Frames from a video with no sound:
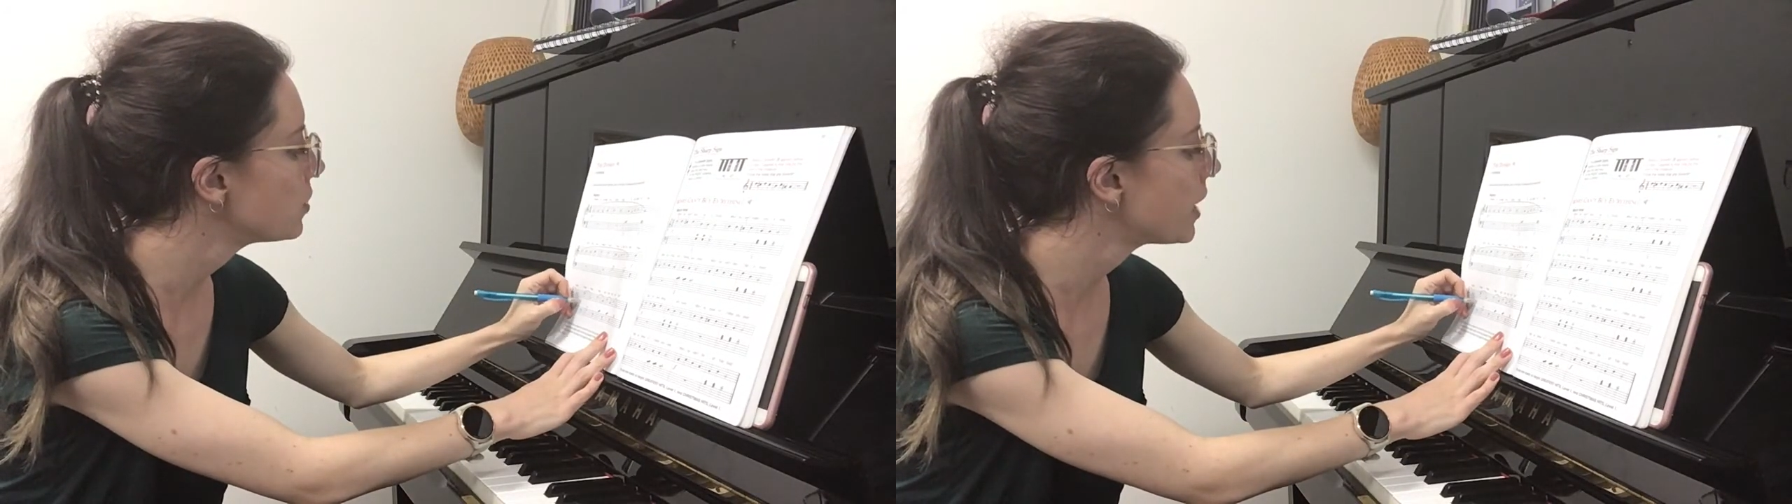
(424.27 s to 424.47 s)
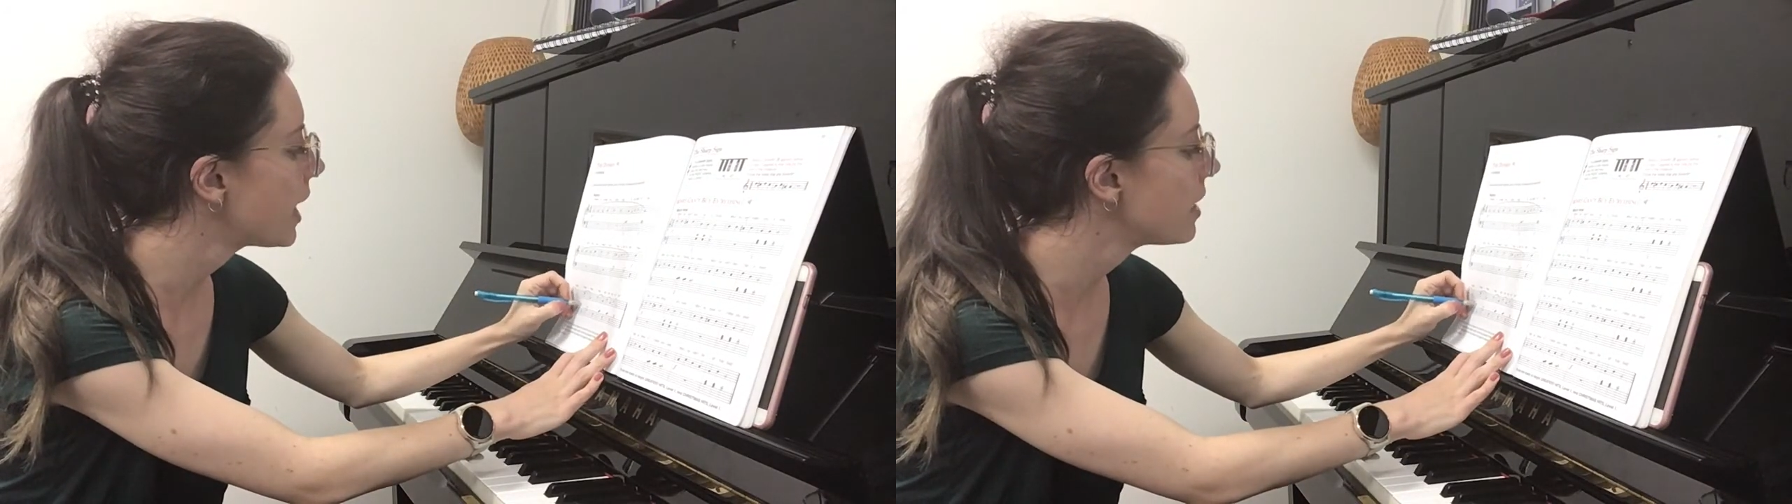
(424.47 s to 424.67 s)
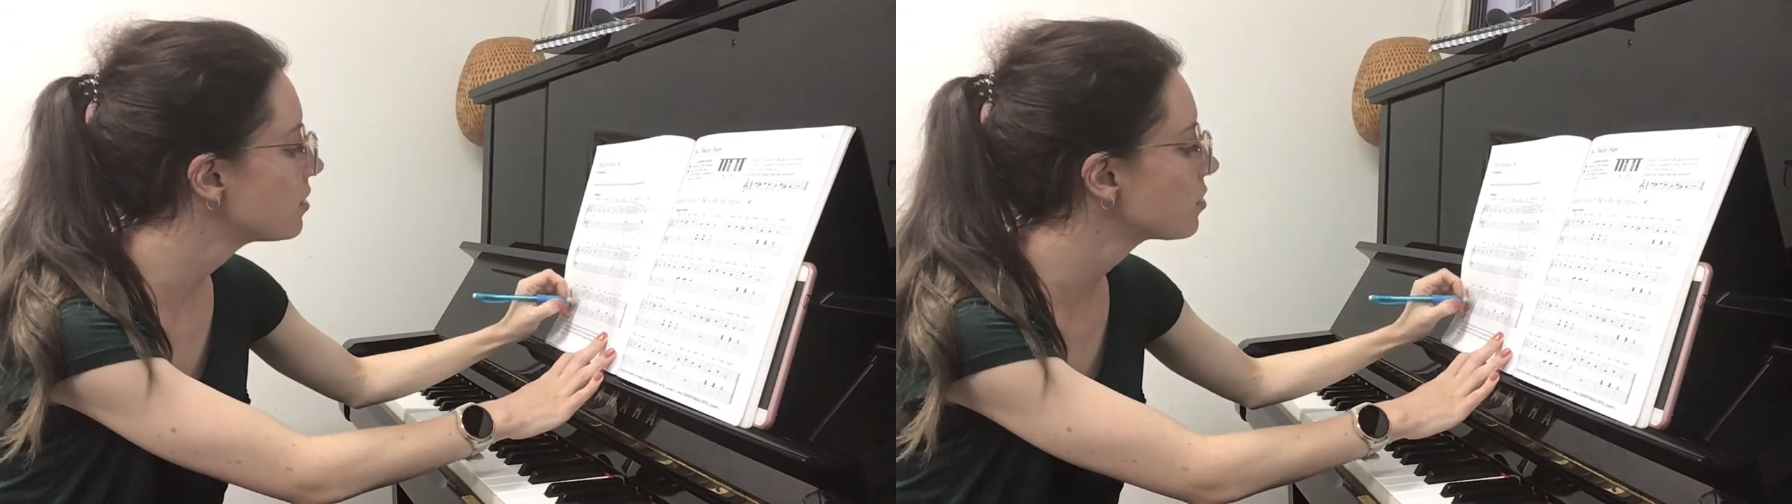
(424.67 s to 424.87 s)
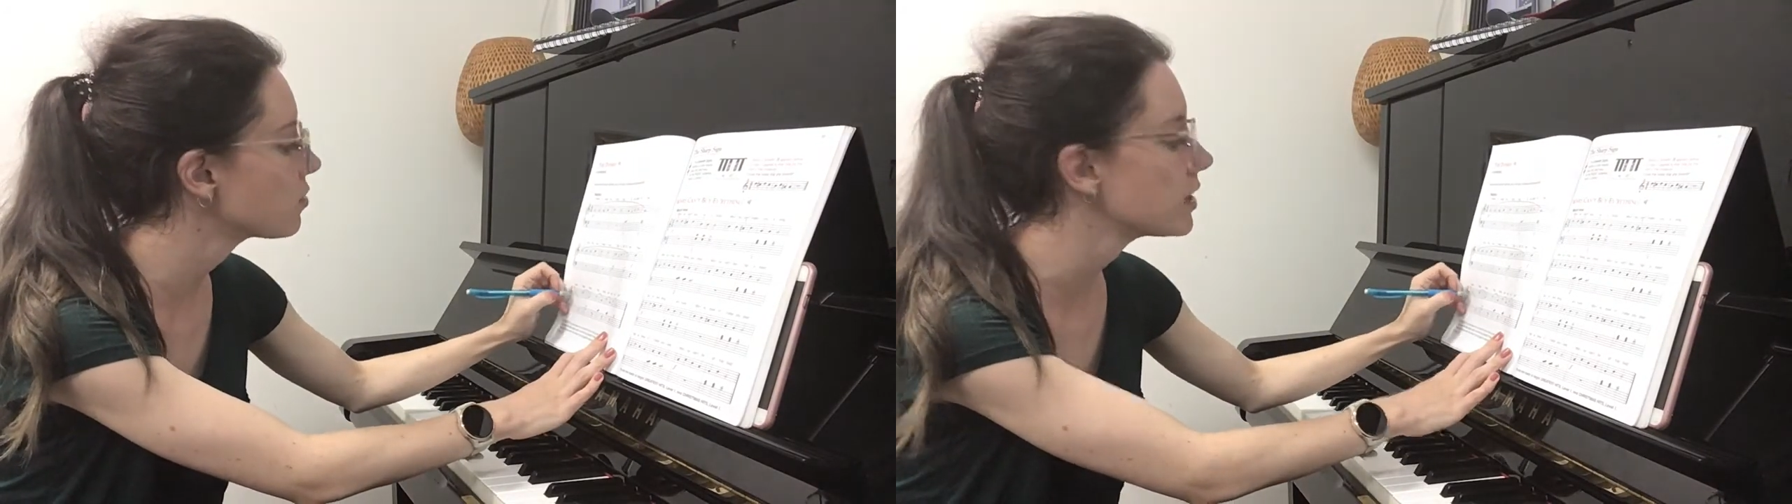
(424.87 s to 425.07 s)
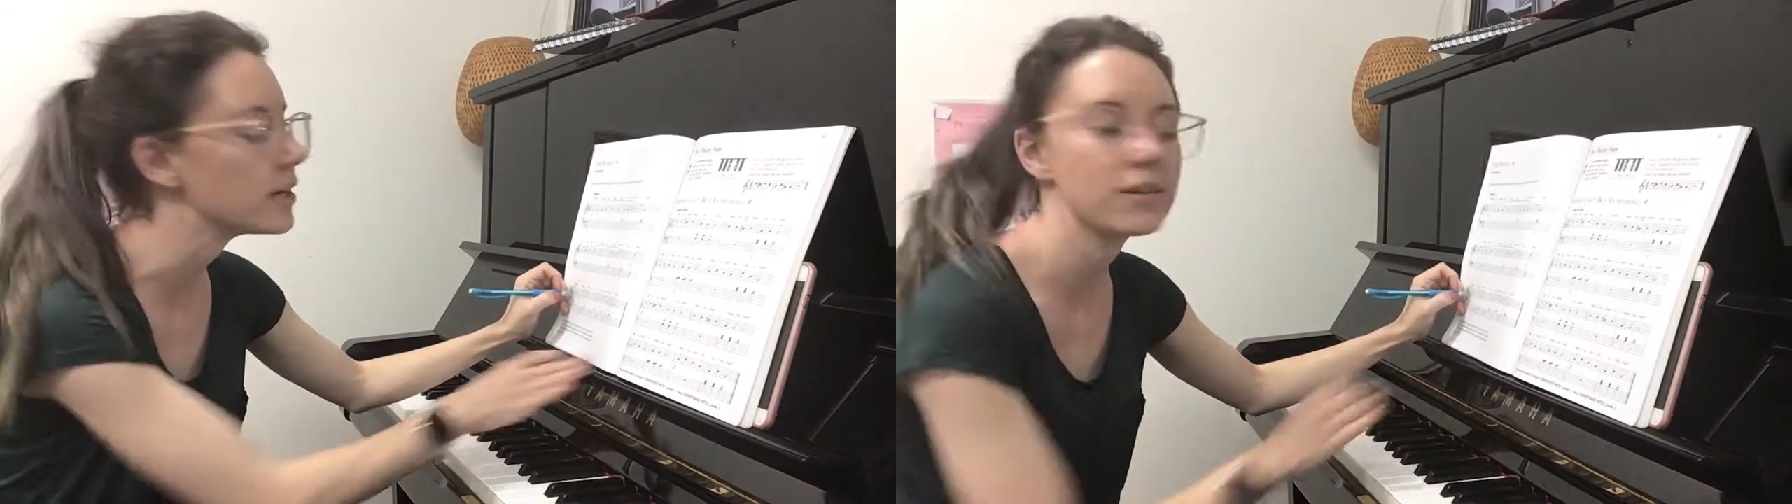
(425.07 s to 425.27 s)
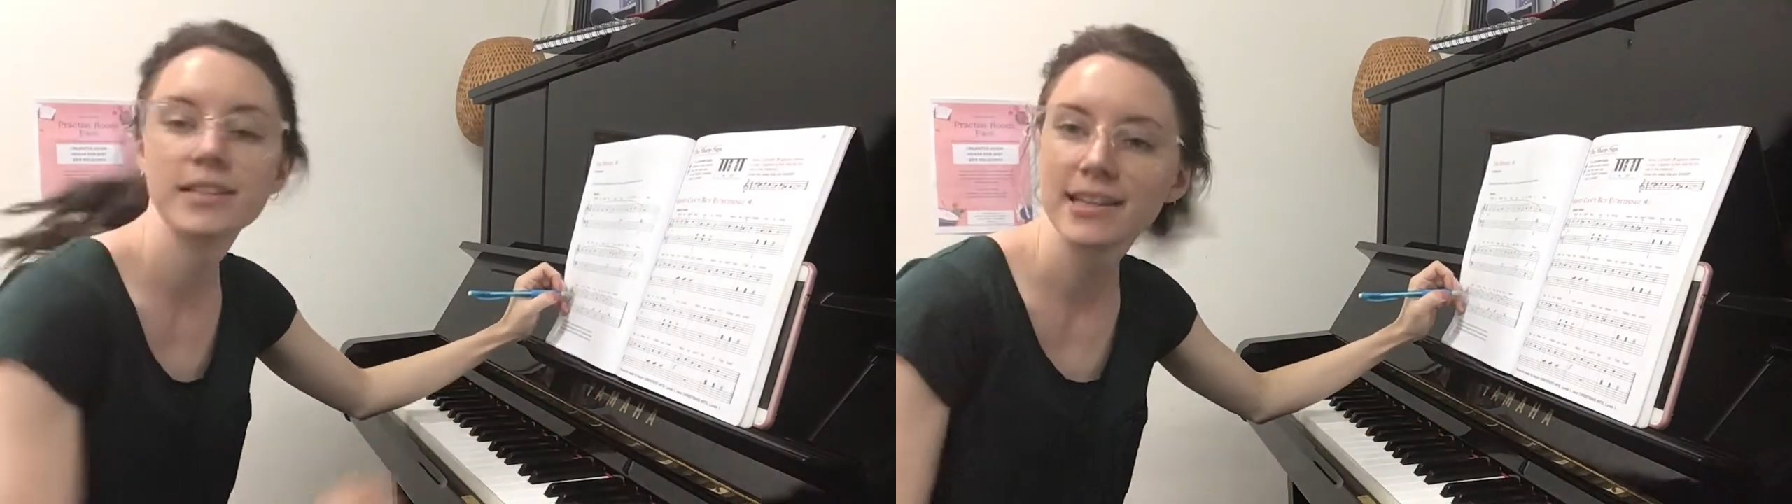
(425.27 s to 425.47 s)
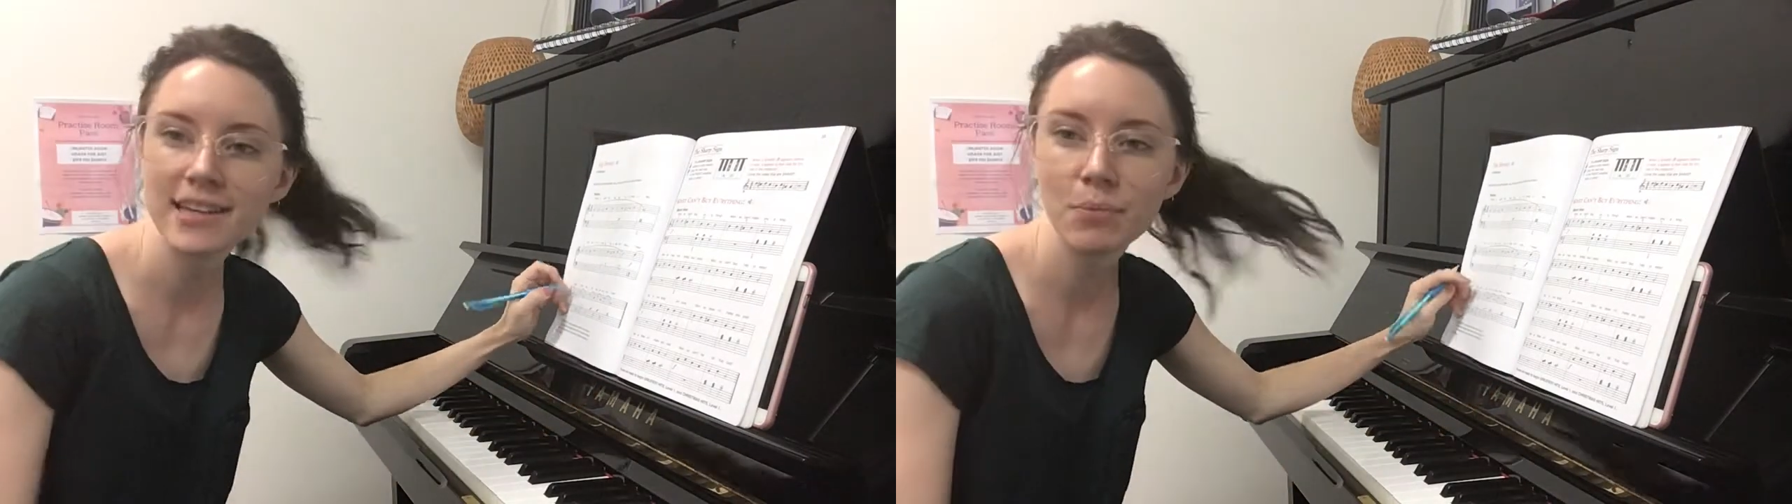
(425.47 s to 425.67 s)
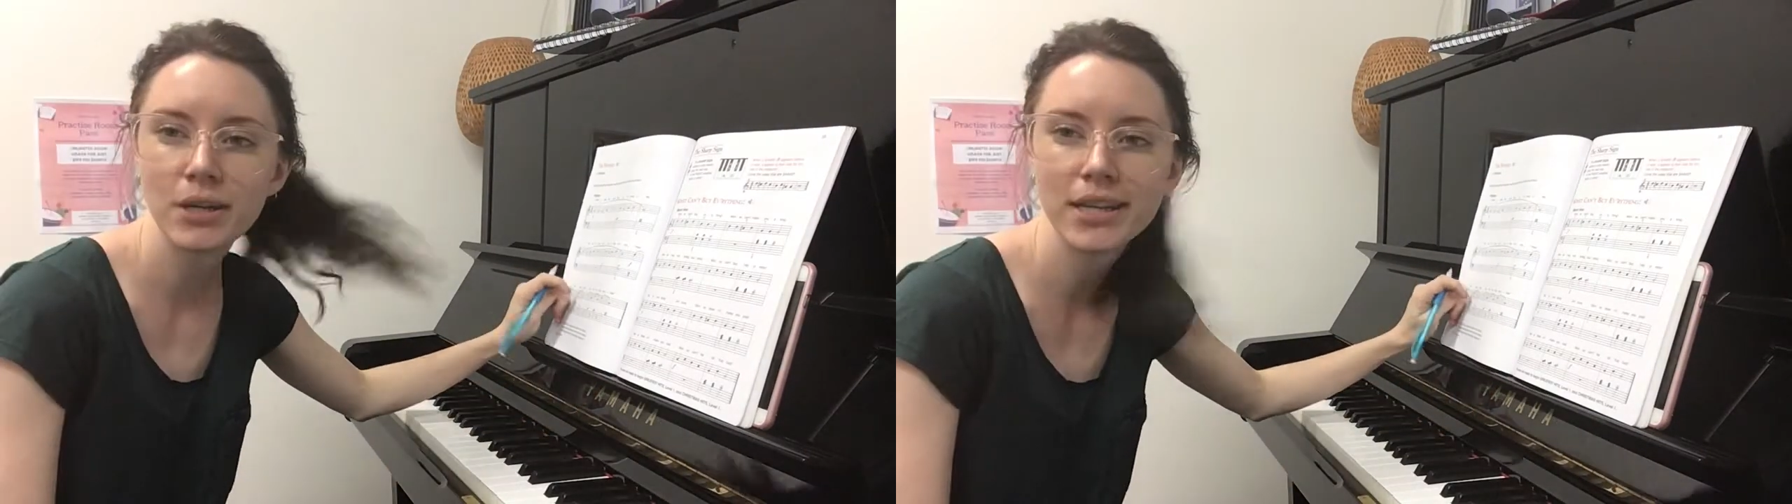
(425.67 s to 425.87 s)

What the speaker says: and 3, because that's how many